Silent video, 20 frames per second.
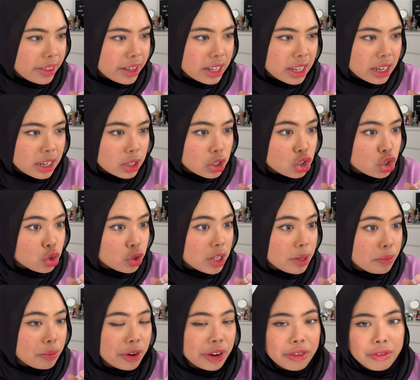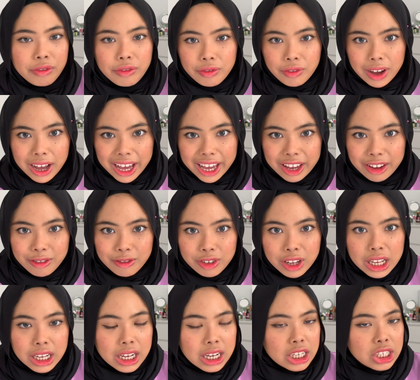think like a 3.5,
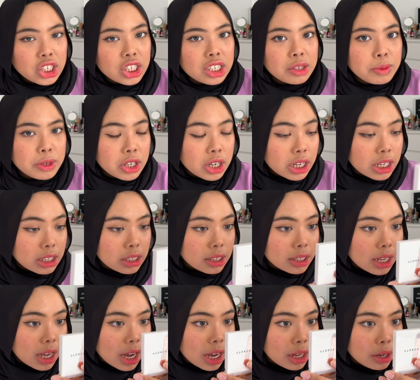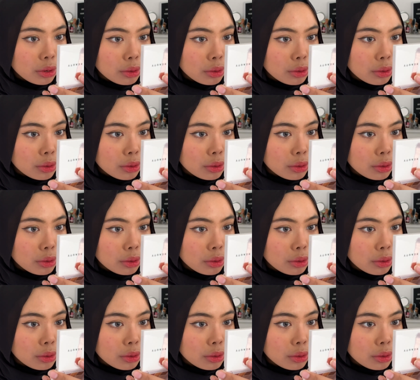just because I